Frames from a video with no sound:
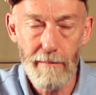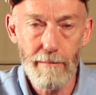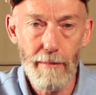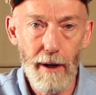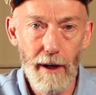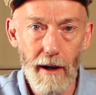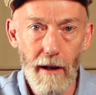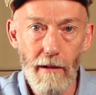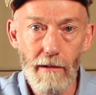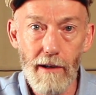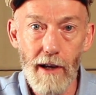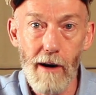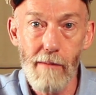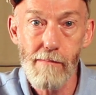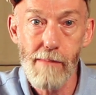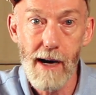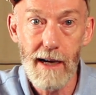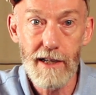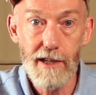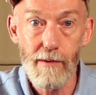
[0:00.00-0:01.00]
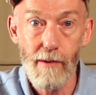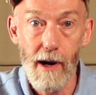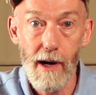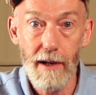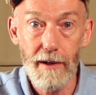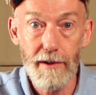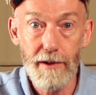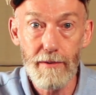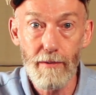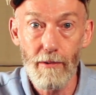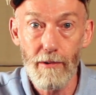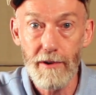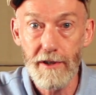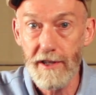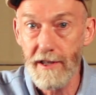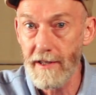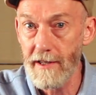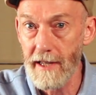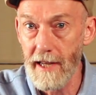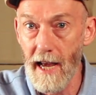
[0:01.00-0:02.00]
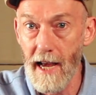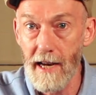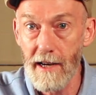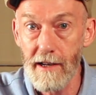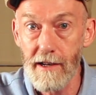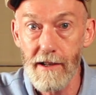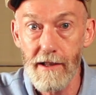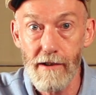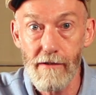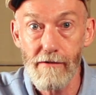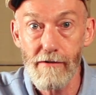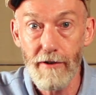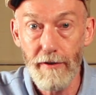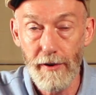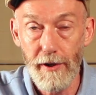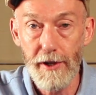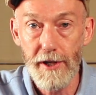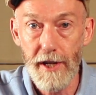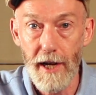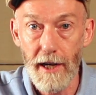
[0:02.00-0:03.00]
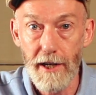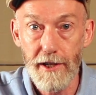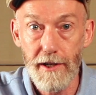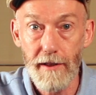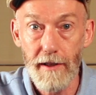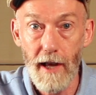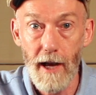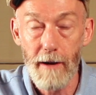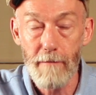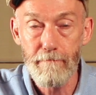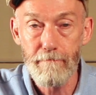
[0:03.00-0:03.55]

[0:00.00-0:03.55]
but I'll come back to that towards the end of the review section there.